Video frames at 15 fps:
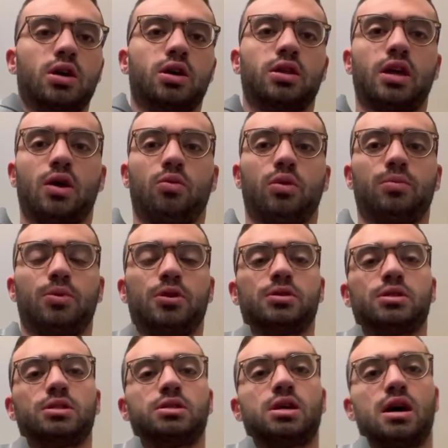Not one
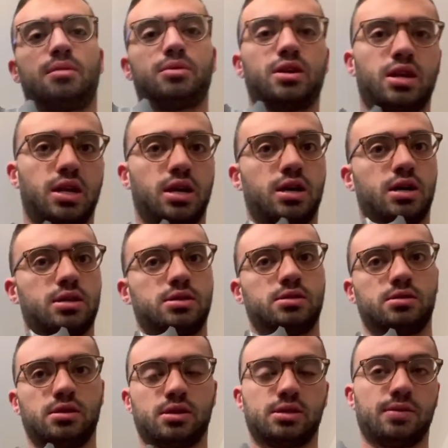person's dominating
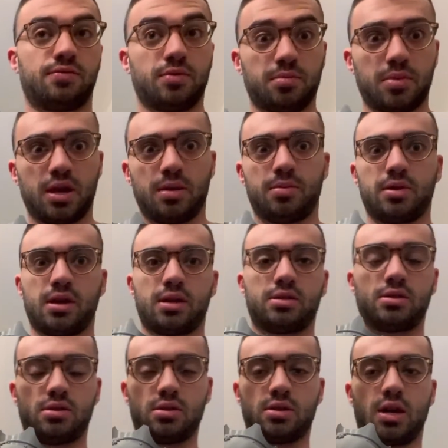constantly except for me, but that's
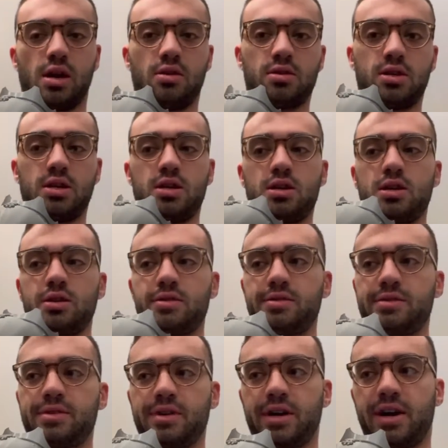just guaranteed.
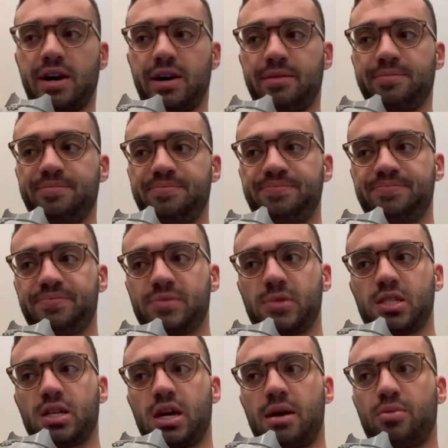It's going
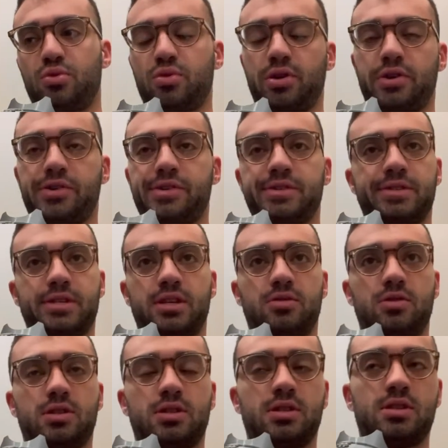to happen regardless
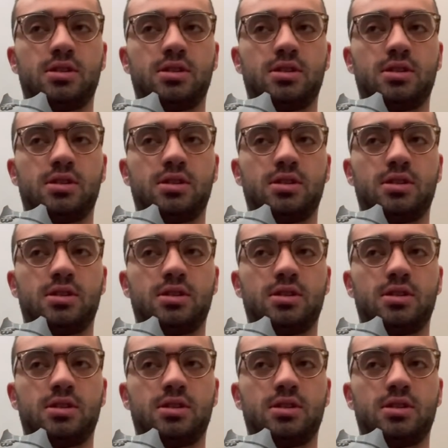anyways.